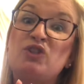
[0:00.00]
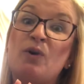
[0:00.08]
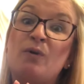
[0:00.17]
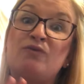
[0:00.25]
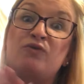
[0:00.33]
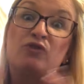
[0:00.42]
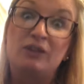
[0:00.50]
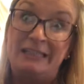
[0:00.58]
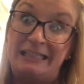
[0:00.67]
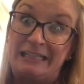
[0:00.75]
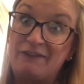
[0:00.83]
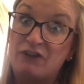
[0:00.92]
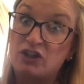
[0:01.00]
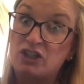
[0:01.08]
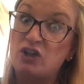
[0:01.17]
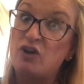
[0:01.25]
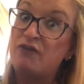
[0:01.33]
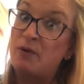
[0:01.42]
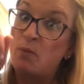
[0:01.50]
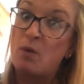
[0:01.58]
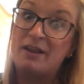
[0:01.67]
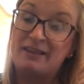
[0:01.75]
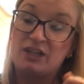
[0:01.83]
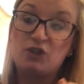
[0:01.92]
So really versatile from
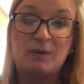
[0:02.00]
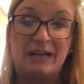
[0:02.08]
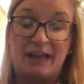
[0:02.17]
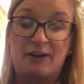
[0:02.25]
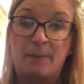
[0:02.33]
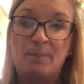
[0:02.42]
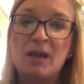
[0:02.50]
one thing to another.